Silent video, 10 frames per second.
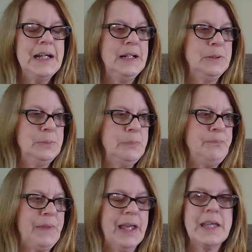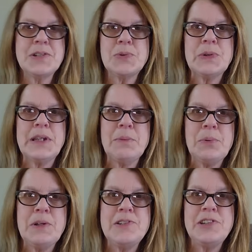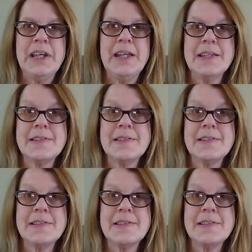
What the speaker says: I can truly appreciate his